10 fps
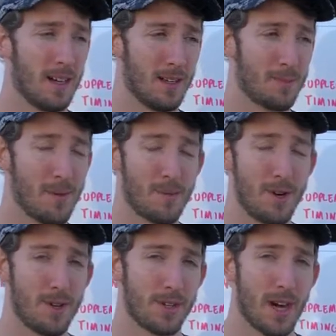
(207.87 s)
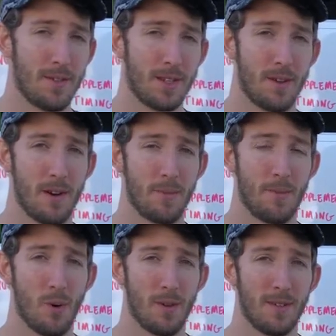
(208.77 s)
The preparation is obviously very
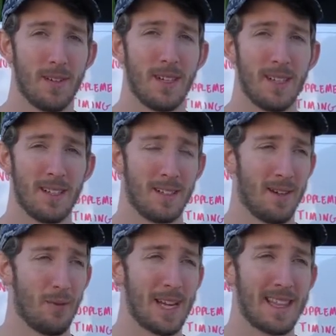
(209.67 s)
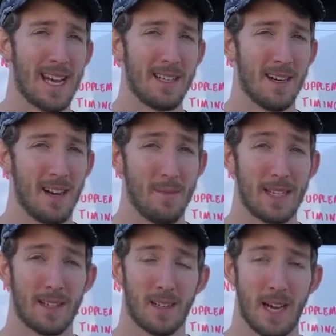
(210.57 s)
important. If we get that done, it
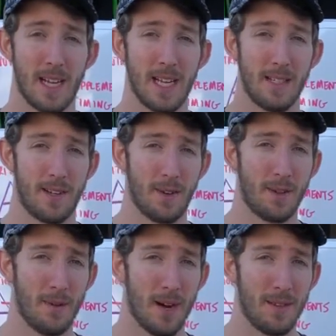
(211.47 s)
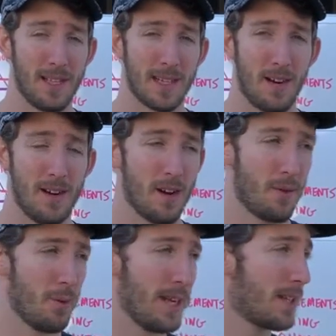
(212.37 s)
makes it a lot easier throughout the entirety of
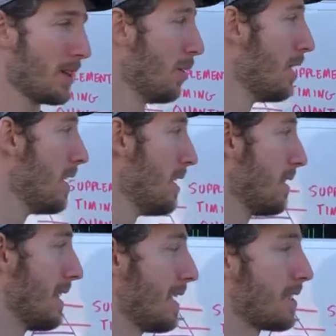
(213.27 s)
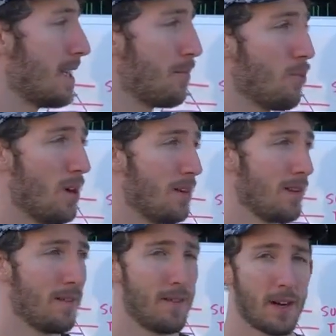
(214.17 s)
our week. So that is step one.
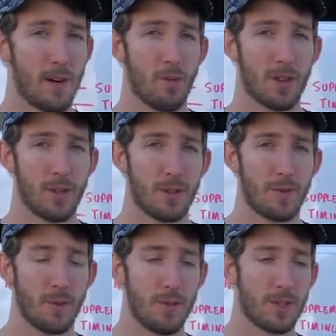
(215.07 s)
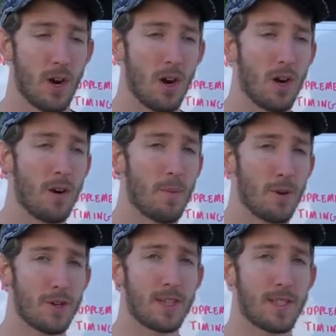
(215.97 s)
Figure out what those foods are,
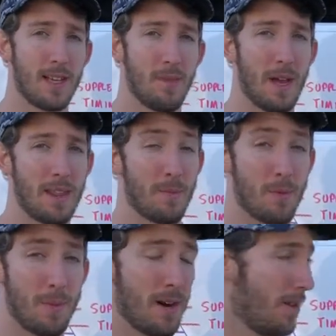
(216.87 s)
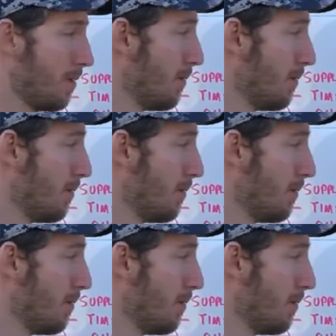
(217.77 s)
purchase them, and then prepare